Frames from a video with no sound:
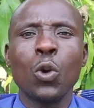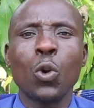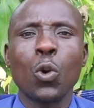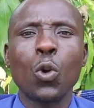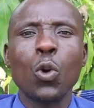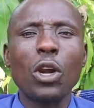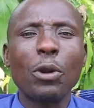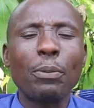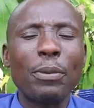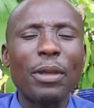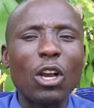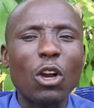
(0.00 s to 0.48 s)

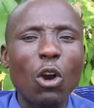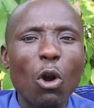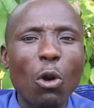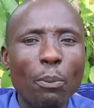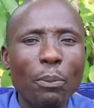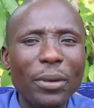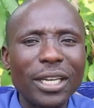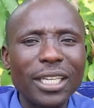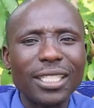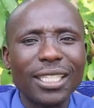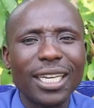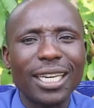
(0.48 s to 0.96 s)
will be
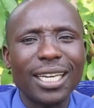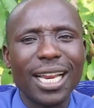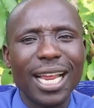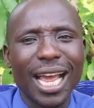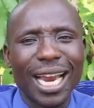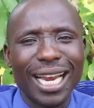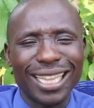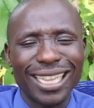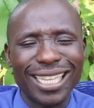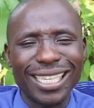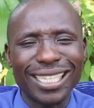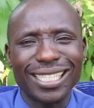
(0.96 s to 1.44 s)
committed
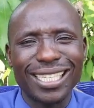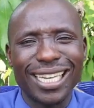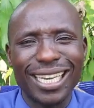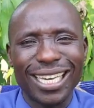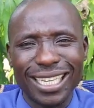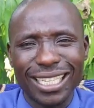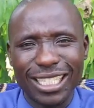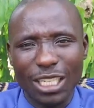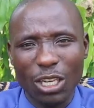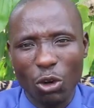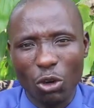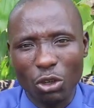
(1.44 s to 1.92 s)
at this
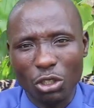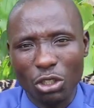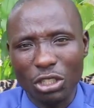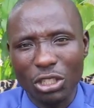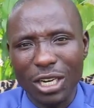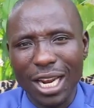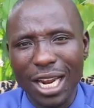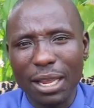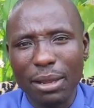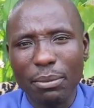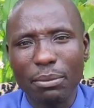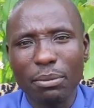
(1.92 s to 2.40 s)
critical
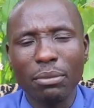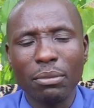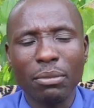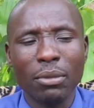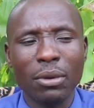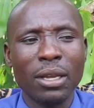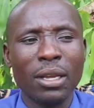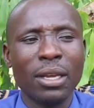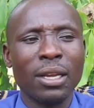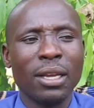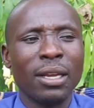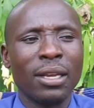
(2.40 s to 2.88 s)
time
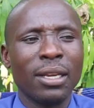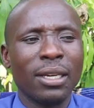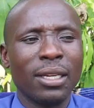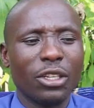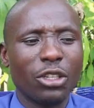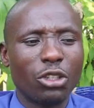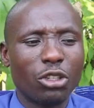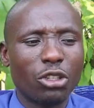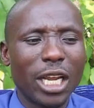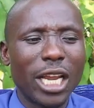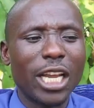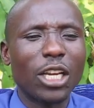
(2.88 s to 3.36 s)

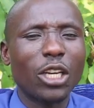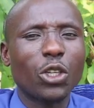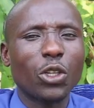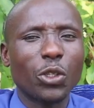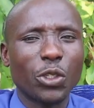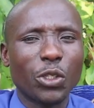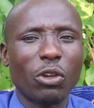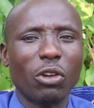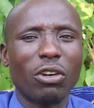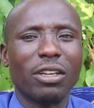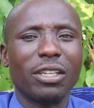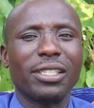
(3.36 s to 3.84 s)
trying to
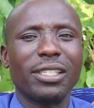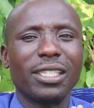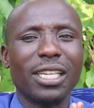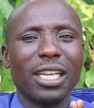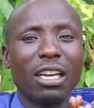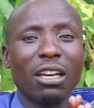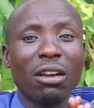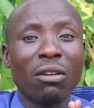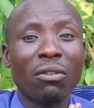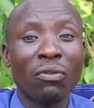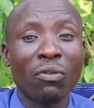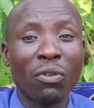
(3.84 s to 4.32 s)

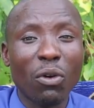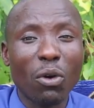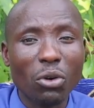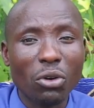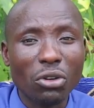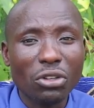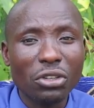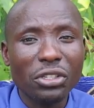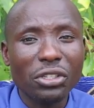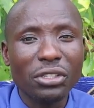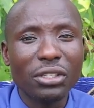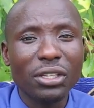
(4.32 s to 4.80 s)
solicit
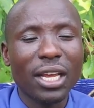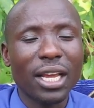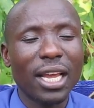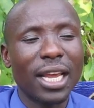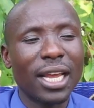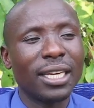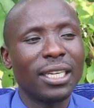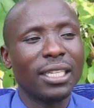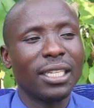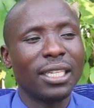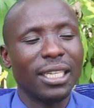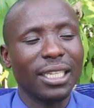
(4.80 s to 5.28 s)
votes
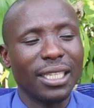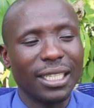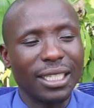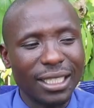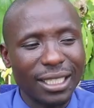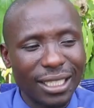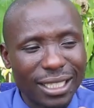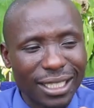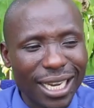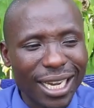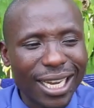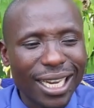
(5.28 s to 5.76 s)
and
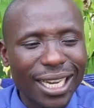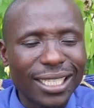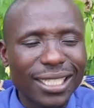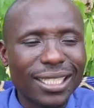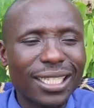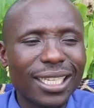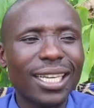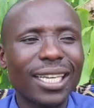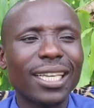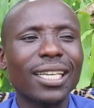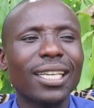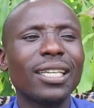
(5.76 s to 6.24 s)

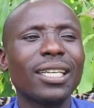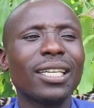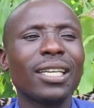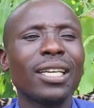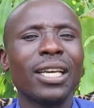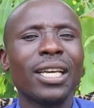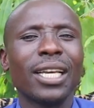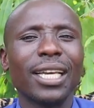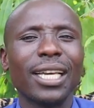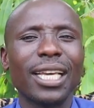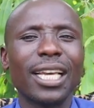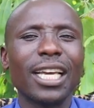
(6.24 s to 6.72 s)
targeting
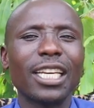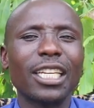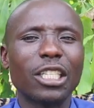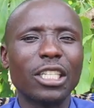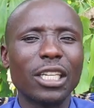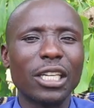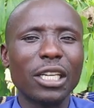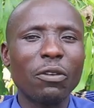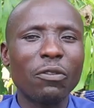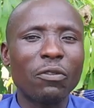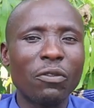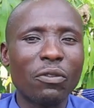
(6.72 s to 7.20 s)

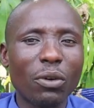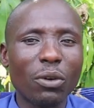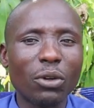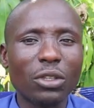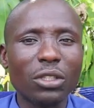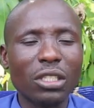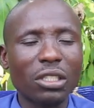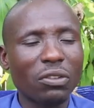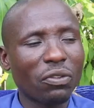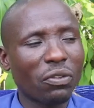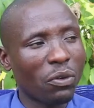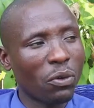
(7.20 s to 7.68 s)
getting
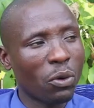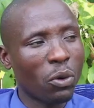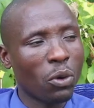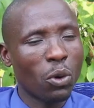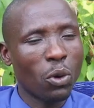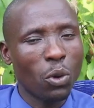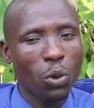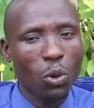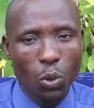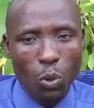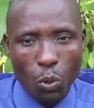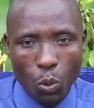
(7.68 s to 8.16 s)
votes for
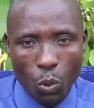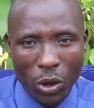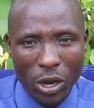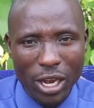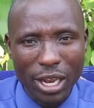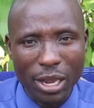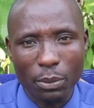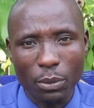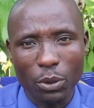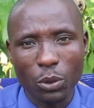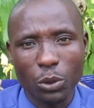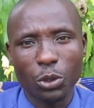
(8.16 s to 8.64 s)

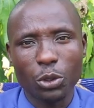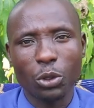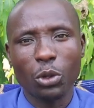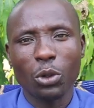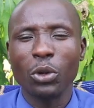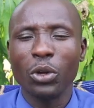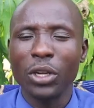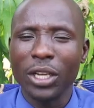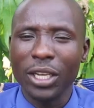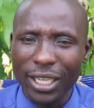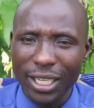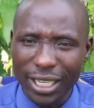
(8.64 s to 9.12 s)
William
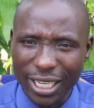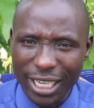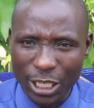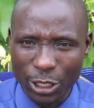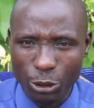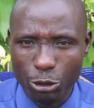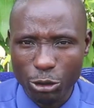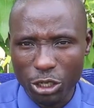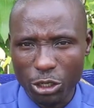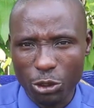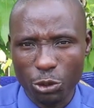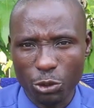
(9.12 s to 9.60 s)
Ruto in
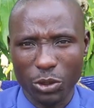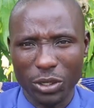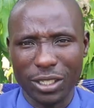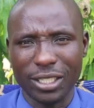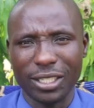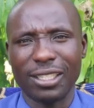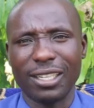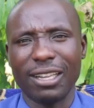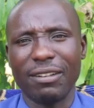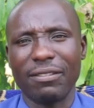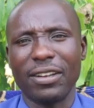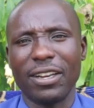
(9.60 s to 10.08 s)

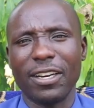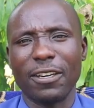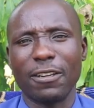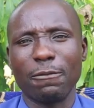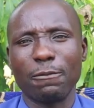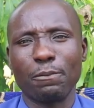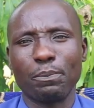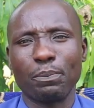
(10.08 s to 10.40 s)
2027.